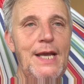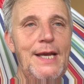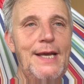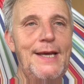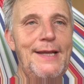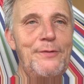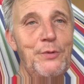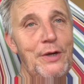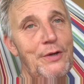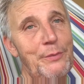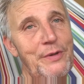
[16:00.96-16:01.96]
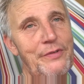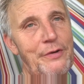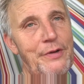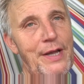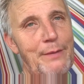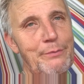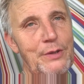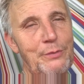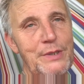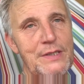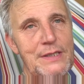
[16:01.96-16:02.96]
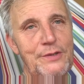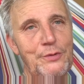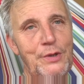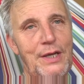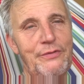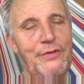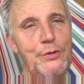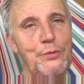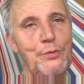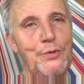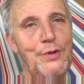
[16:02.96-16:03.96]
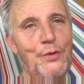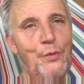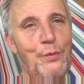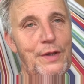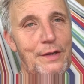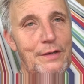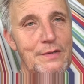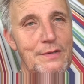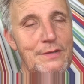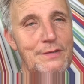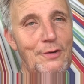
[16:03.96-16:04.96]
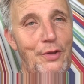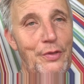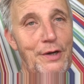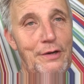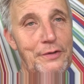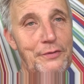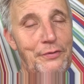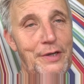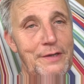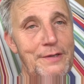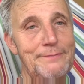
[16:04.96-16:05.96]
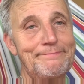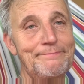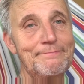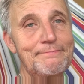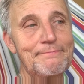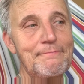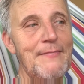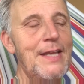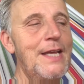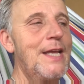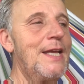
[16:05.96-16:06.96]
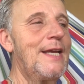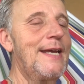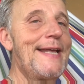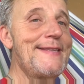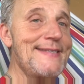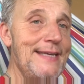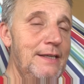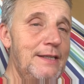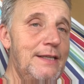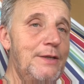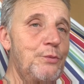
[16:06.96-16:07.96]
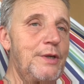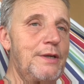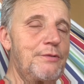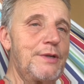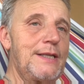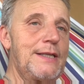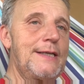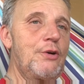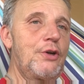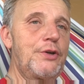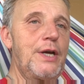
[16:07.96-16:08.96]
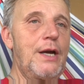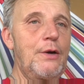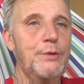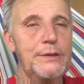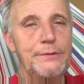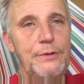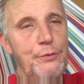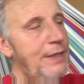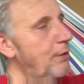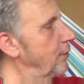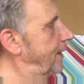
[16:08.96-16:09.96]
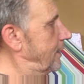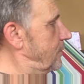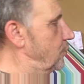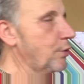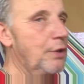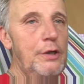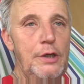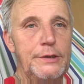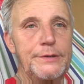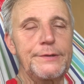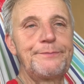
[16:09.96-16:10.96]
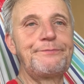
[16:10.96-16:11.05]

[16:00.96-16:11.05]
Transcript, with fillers: And we're gonna be very happy obviously to have you with us on the heart Fire. And secondly, we are really on our reconnect to the heart.